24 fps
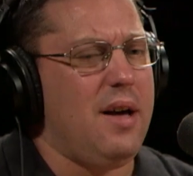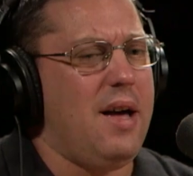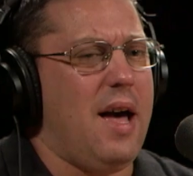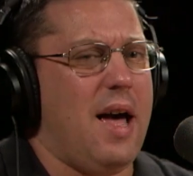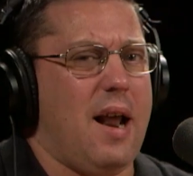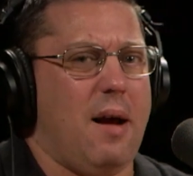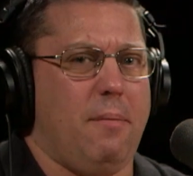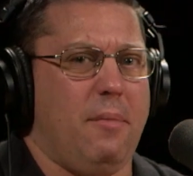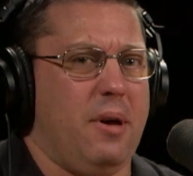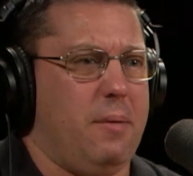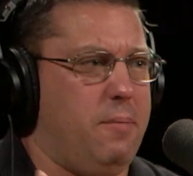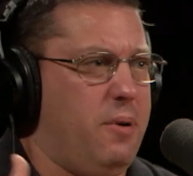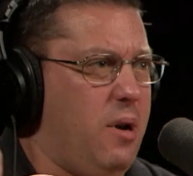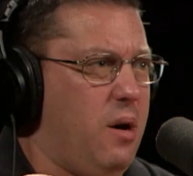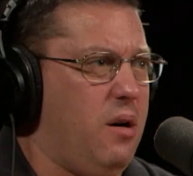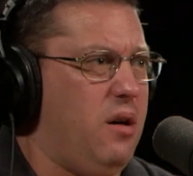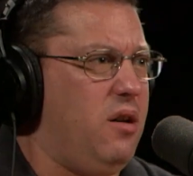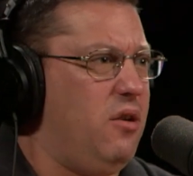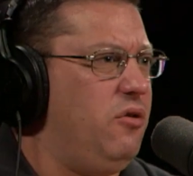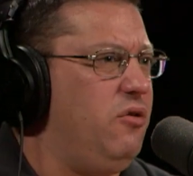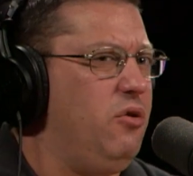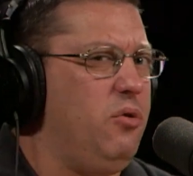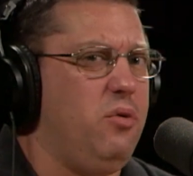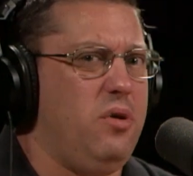And I'm like, but I'm
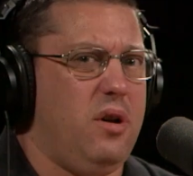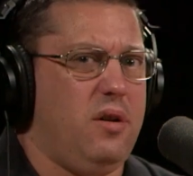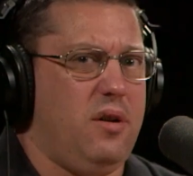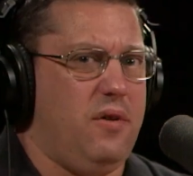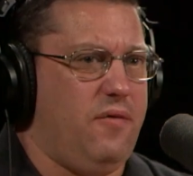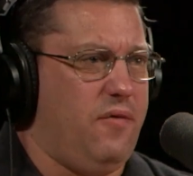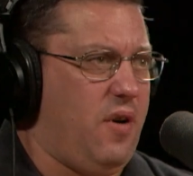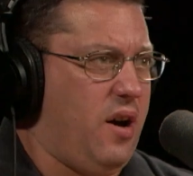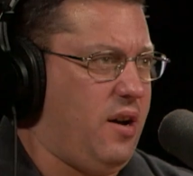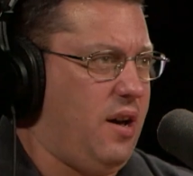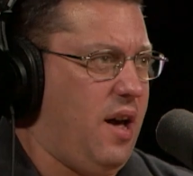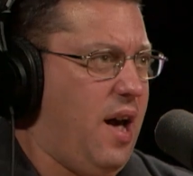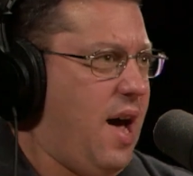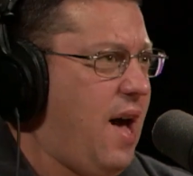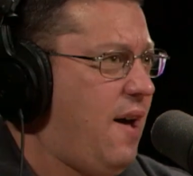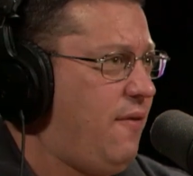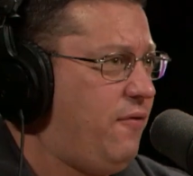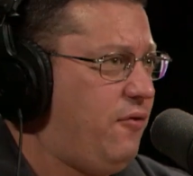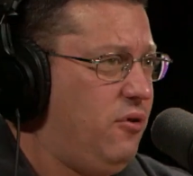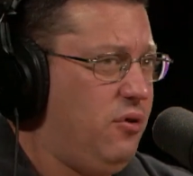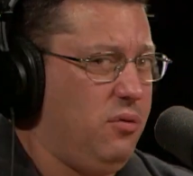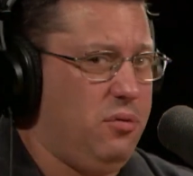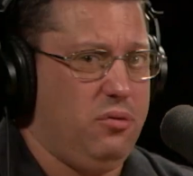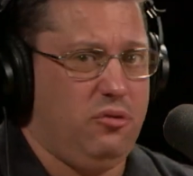going to do it if I
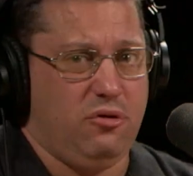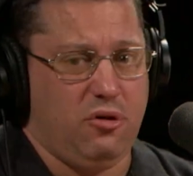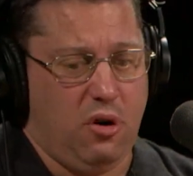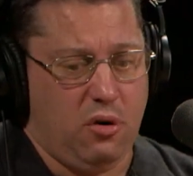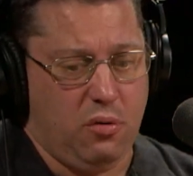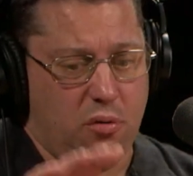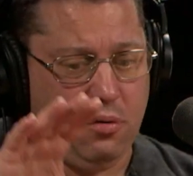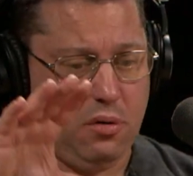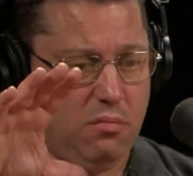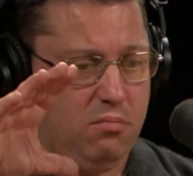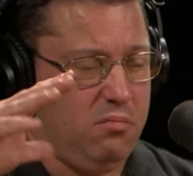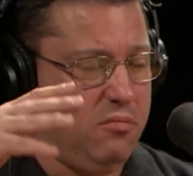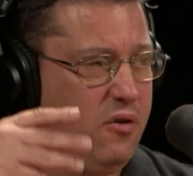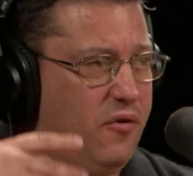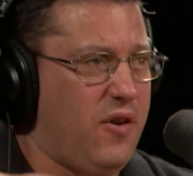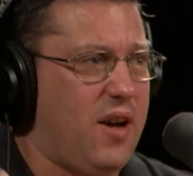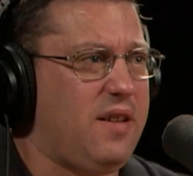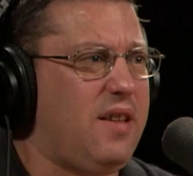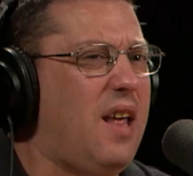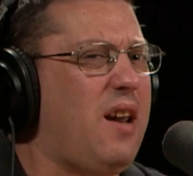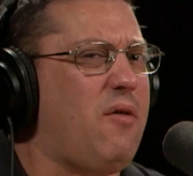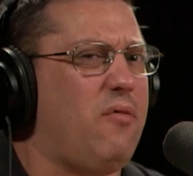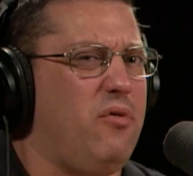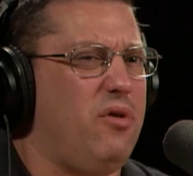have to. So the
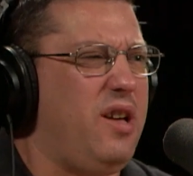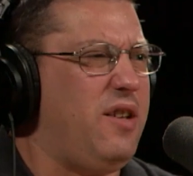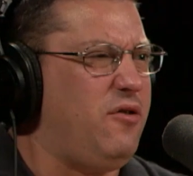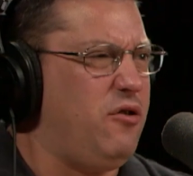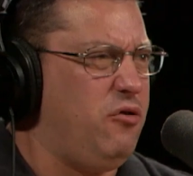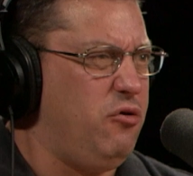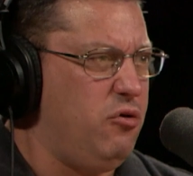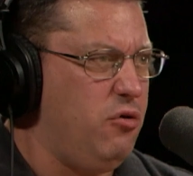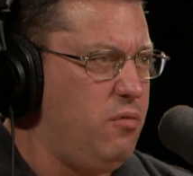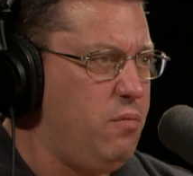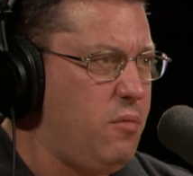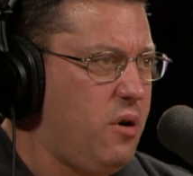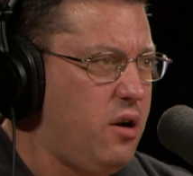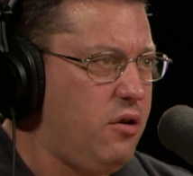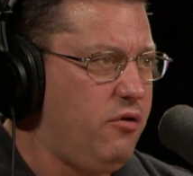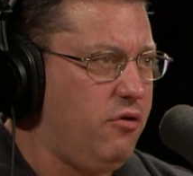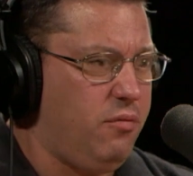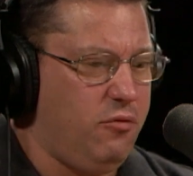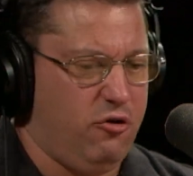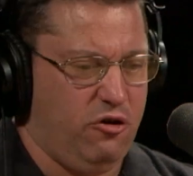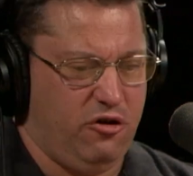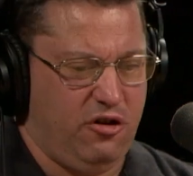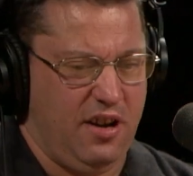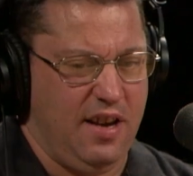fact that I don't really have to do
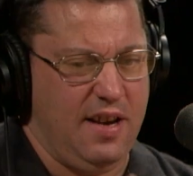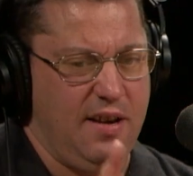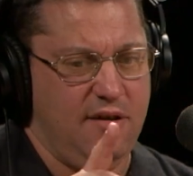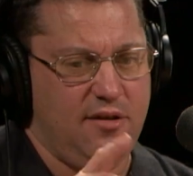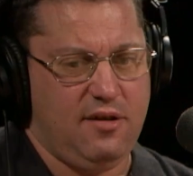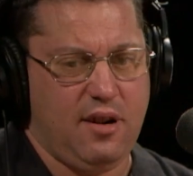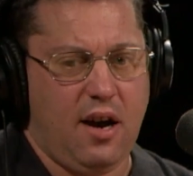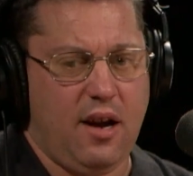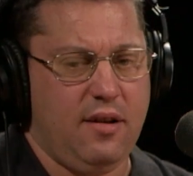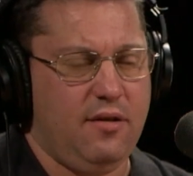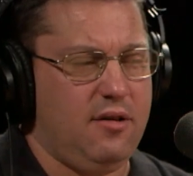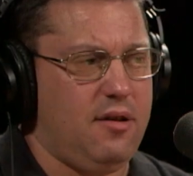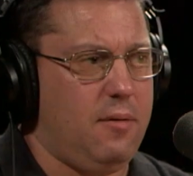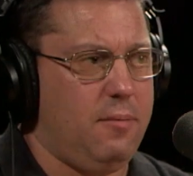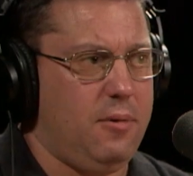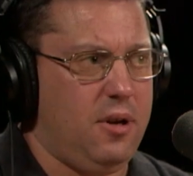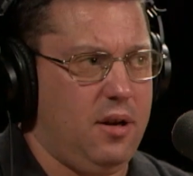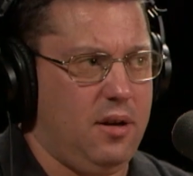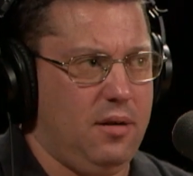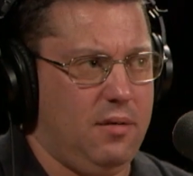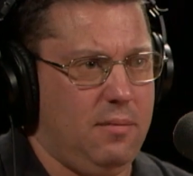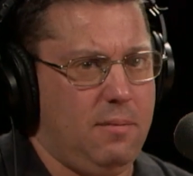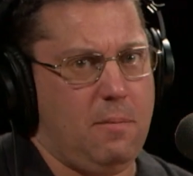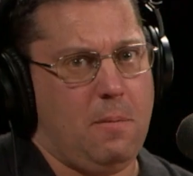much, just e-sign
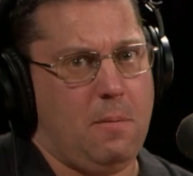something.